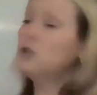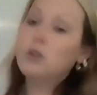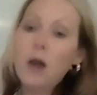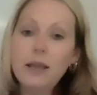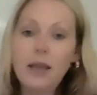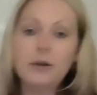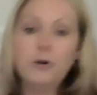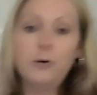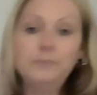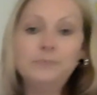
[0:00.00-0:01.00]

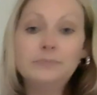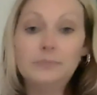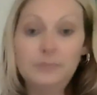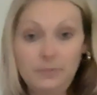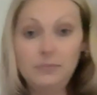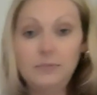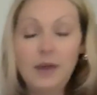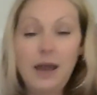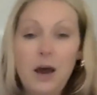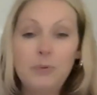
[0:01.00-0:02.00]
triangle.
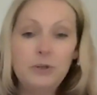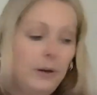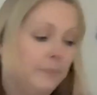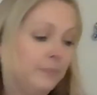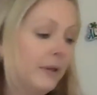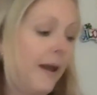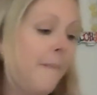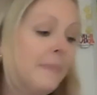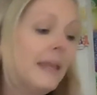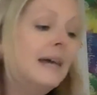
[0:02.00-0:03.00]
How are we doing?
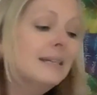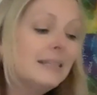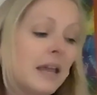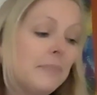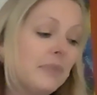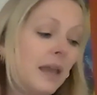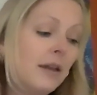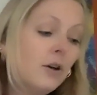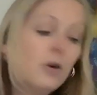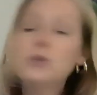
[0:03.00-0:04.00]
Okay. Same
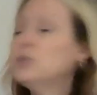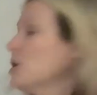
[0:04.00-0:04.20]
thing goes